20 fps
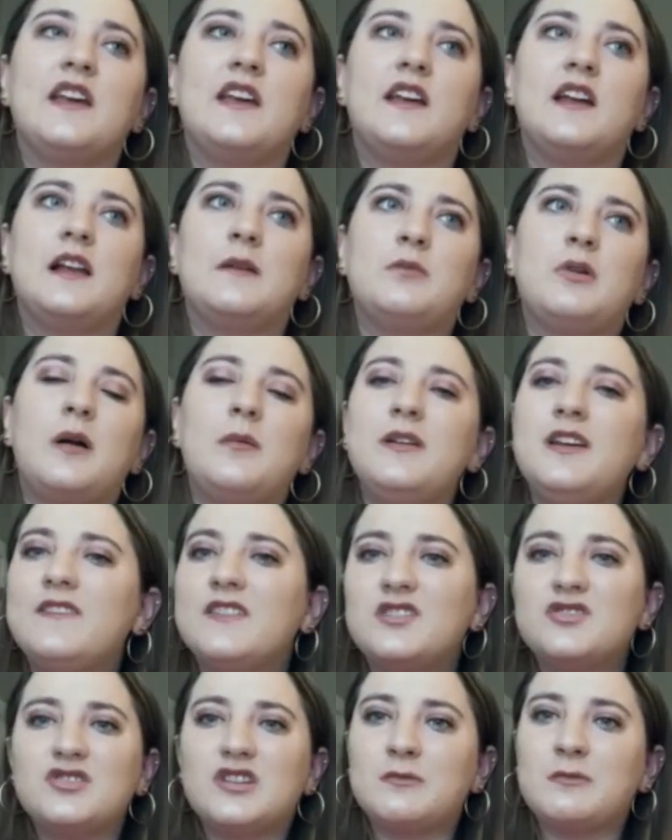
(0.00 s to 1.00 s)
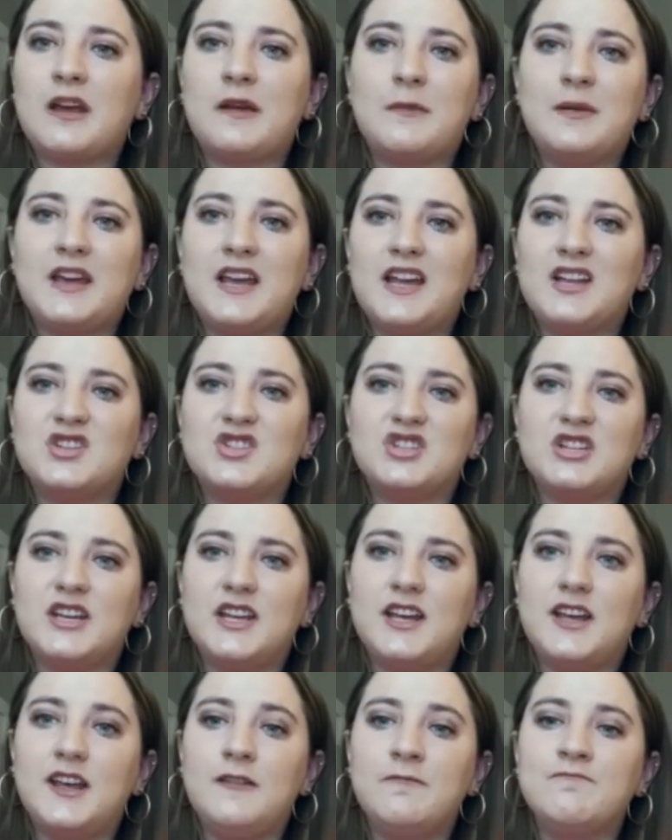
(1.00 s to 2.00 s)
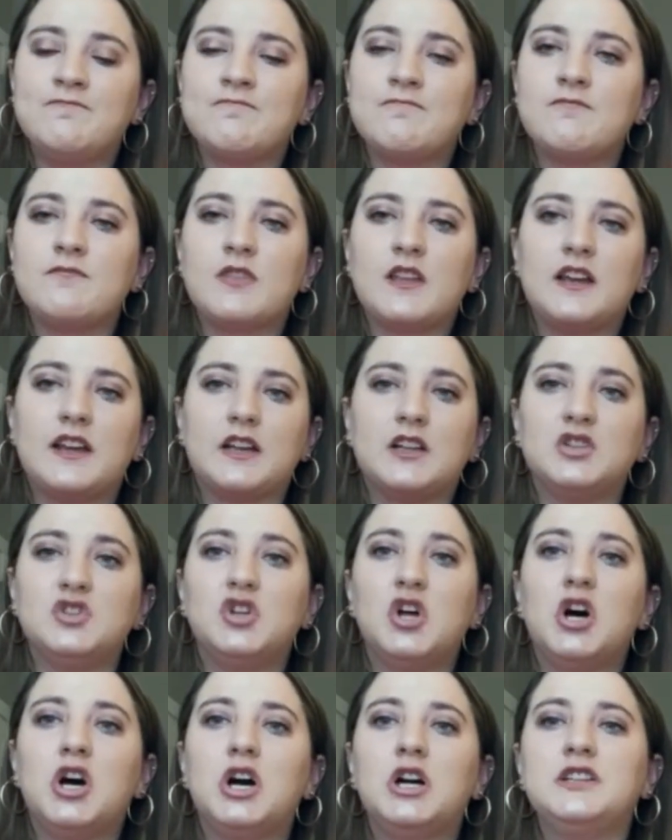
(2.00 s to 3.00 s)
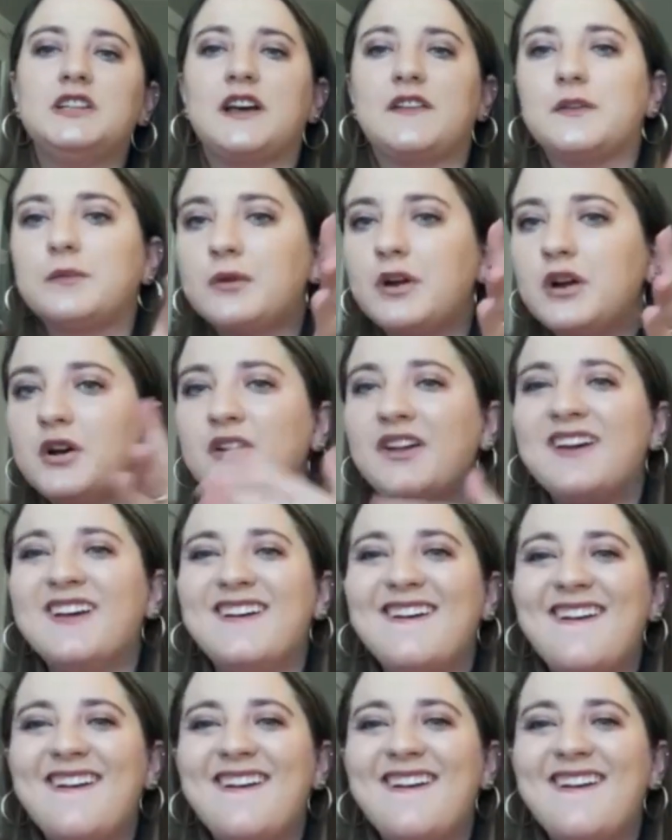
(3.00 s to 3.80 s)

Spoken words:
and probably eventually my PhD, long down the road.